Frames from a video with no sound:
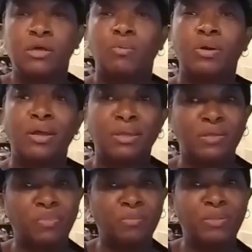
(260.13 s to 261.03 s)
We're going to
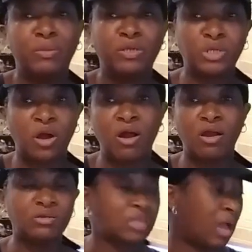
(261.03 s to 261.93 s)
get them in the
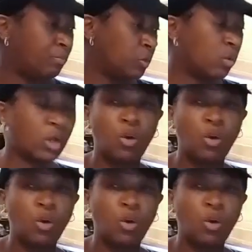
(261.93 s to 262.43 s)
jars. I'm doing